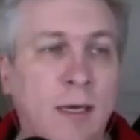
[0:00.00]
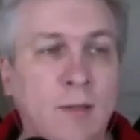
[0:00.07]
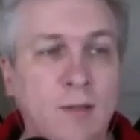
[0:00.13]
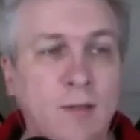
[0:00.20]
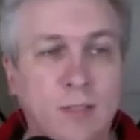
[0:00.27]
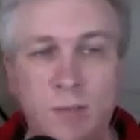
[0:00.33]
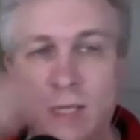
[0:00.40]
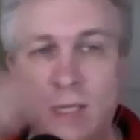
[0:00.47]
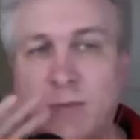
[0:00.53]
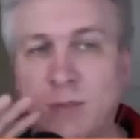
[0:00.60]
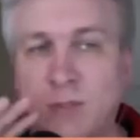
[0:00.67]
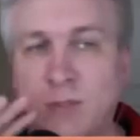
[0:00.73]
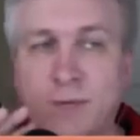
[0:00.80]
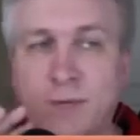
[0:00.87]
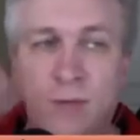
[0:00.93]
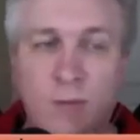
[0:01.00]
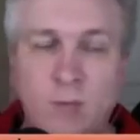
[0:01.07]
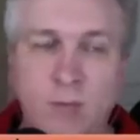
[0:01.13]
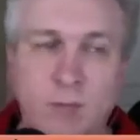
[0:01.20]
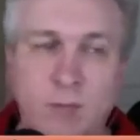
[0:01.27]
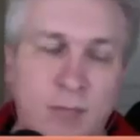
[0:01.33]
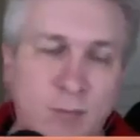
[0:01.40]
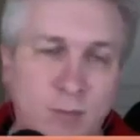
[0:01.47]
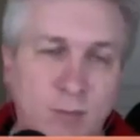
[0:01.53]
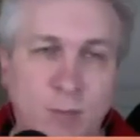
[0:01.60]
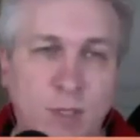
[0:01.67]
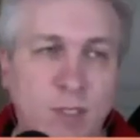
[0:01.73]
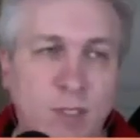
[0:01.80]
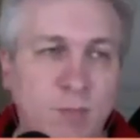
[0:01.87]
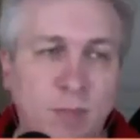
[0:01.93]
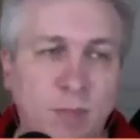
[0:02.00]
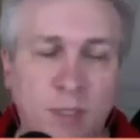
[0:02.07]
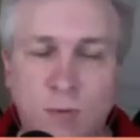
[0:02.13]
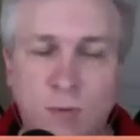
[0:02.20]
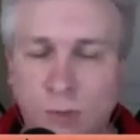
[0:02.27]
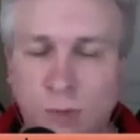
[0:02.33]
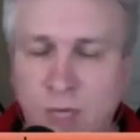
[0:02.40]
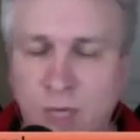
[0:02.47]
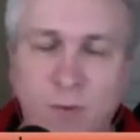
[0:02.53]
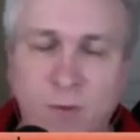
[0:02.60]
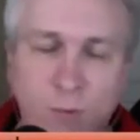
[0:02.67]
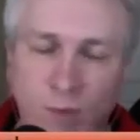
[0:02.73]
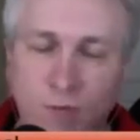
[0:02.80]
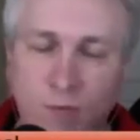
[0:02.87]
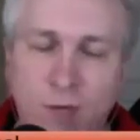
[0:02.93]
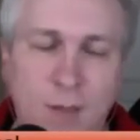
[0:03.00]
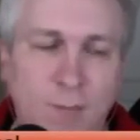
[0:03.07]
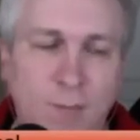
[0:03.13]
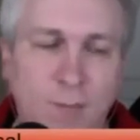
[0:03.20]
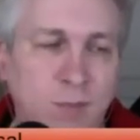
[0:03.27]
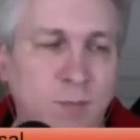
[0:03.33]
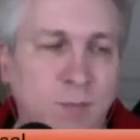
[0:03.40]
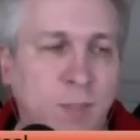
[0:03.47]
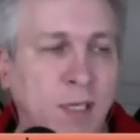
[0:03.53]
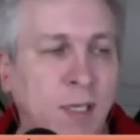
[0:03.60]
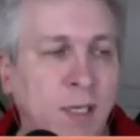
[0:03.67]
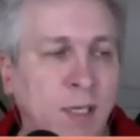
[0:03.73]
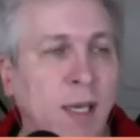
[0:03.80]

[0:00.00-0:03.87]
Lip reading: sometimes in JavaScript, sometimes in PHP or Java, whatever it happens to be.